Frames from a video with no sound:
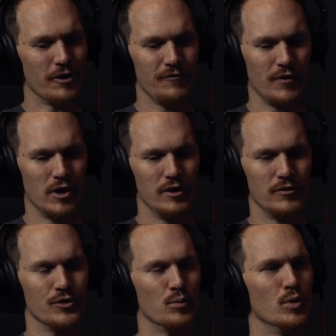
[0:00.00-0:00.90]
our
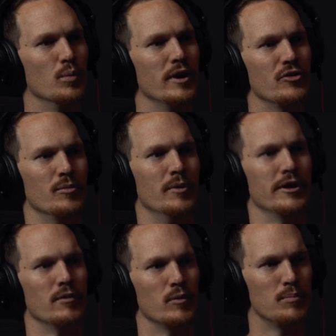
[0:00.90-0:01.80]
fund, so we're raising
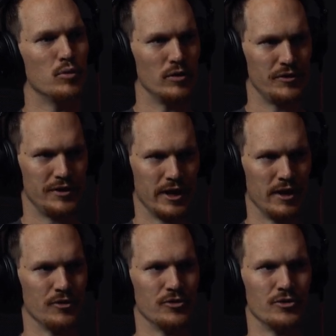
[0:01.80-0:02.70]
money and we pool it
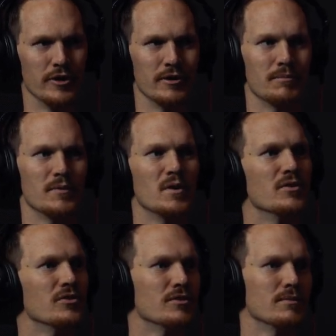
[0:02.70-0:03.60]
together. So like
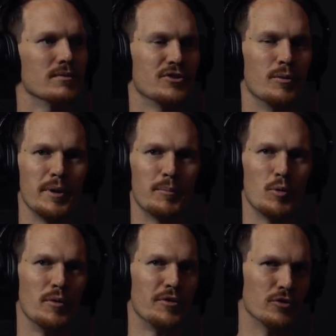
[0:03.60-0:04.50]
some
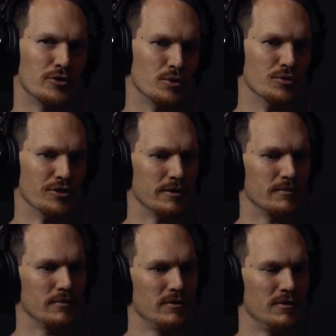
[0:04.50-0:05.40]
people, what they'll do is like
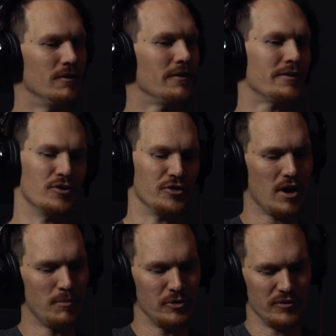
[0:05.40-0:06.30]
there's a
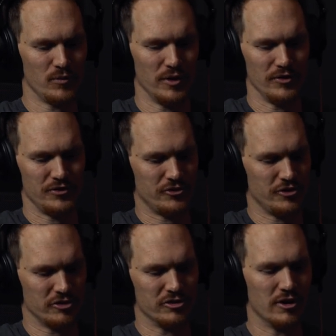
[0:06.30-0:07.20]
couple different ways to
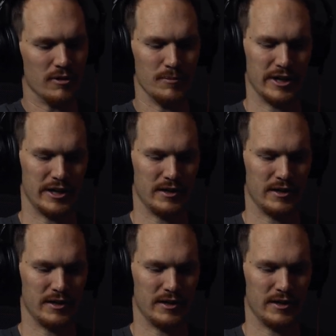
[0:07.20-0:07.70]
structure hard money.